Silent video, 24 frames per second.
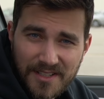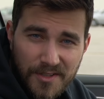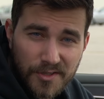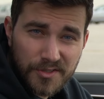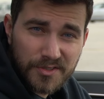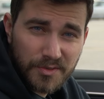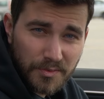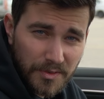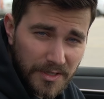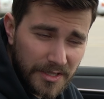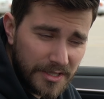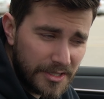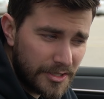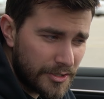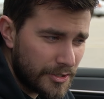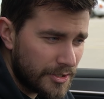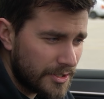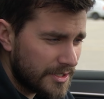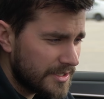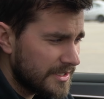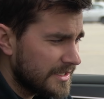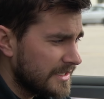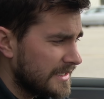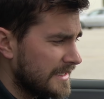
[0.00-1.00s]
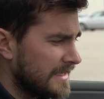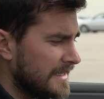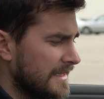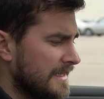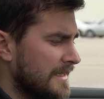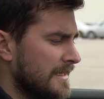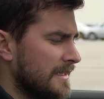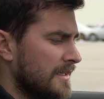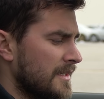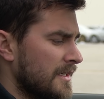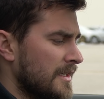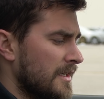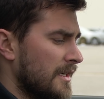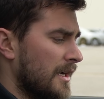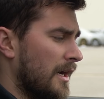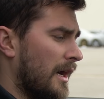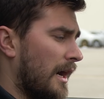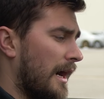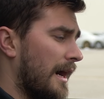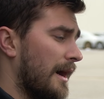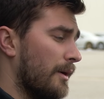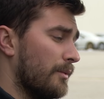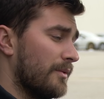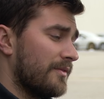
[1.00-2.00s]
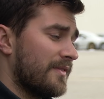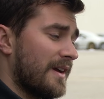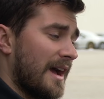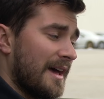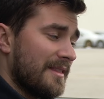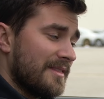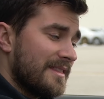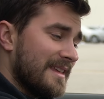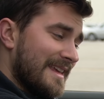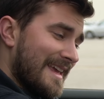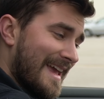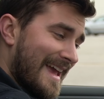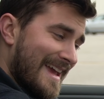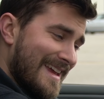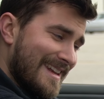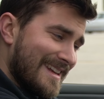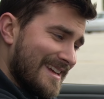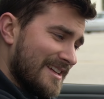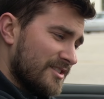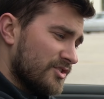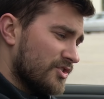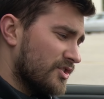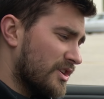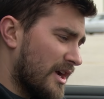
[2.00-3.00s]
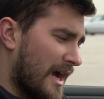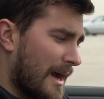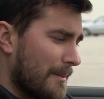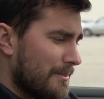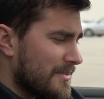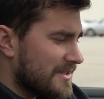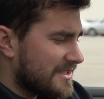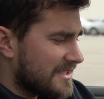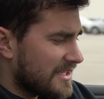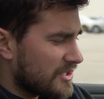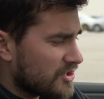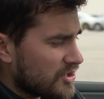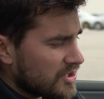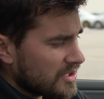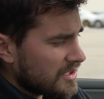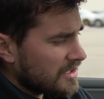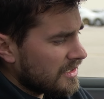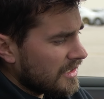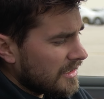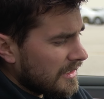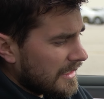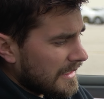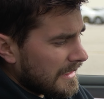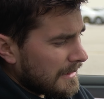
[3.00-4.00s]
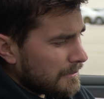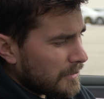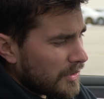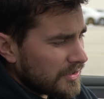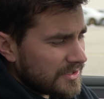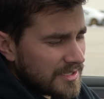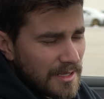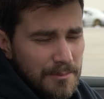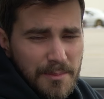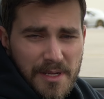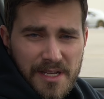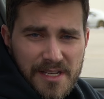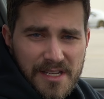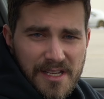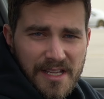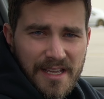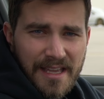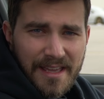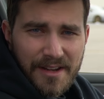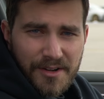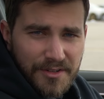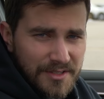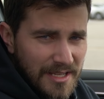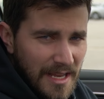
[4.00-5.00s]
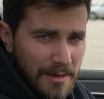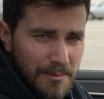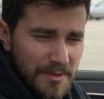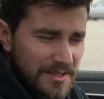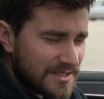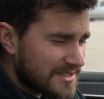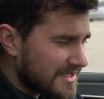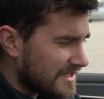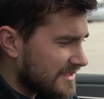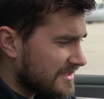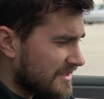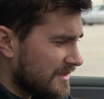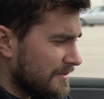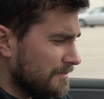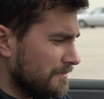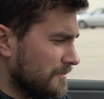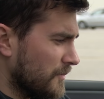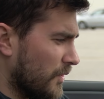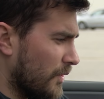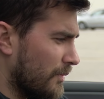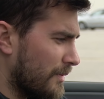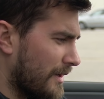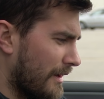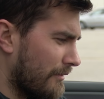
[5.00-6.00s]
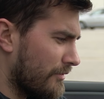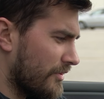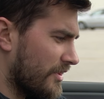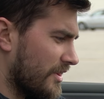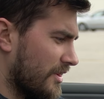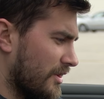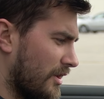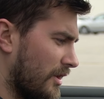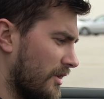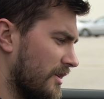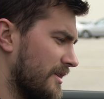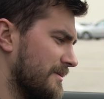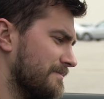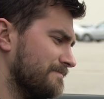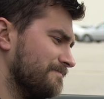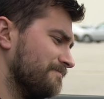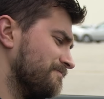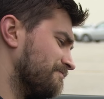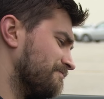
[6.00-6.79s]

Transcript: and it looks really good. We've got the 8-inch composition multimedia entertainment system, or whatever they call it.